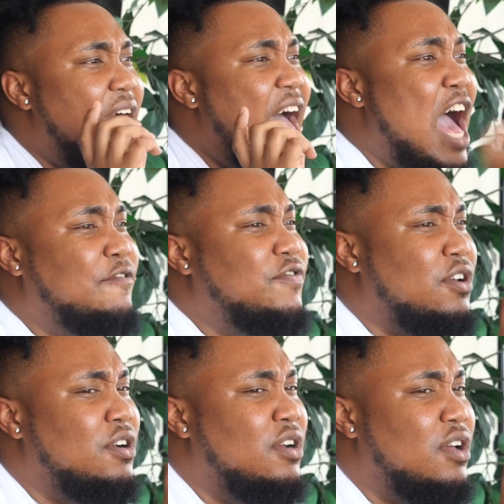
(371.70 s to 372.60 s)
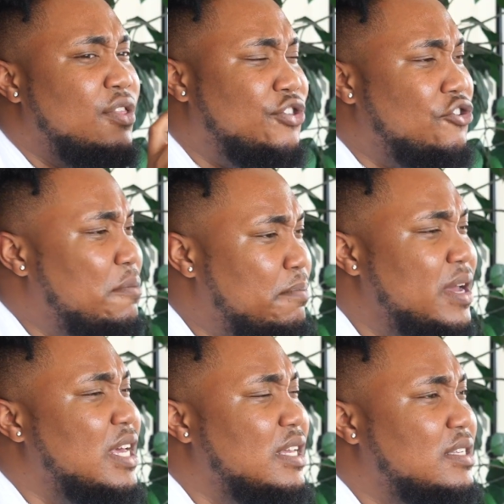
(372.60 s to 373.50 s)
After 30
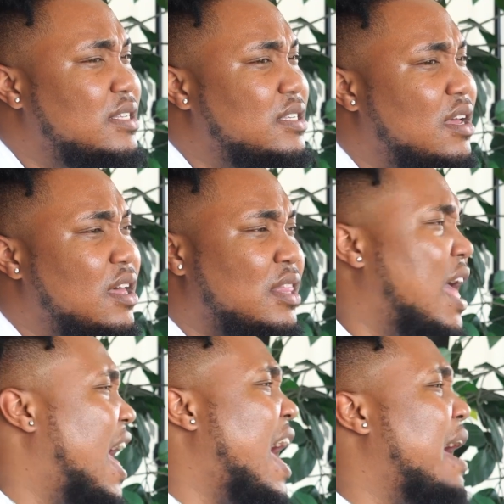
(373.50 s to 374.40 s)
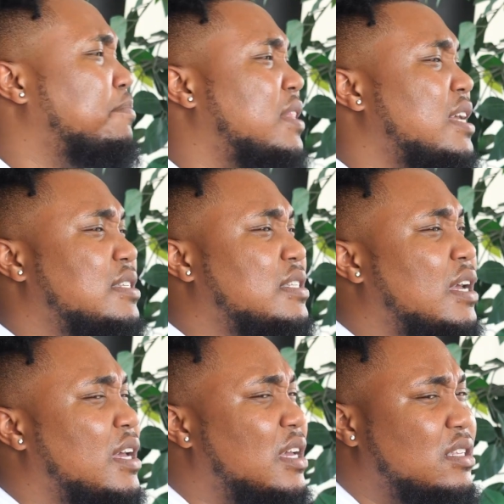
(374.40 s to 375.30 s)
minutes, the app then
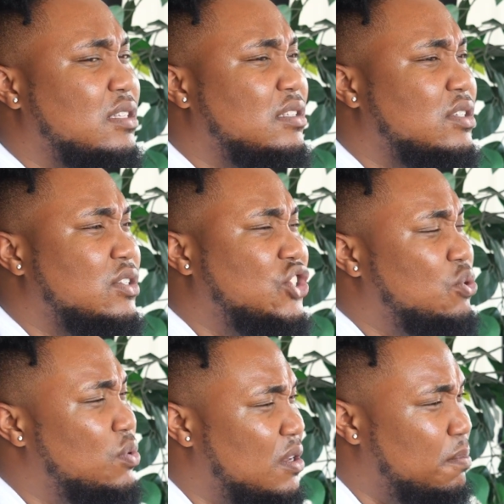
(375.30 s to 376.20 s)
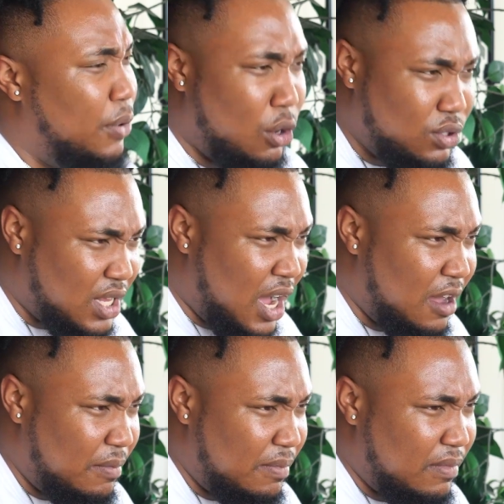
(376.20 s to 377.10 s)
said she was in post-op.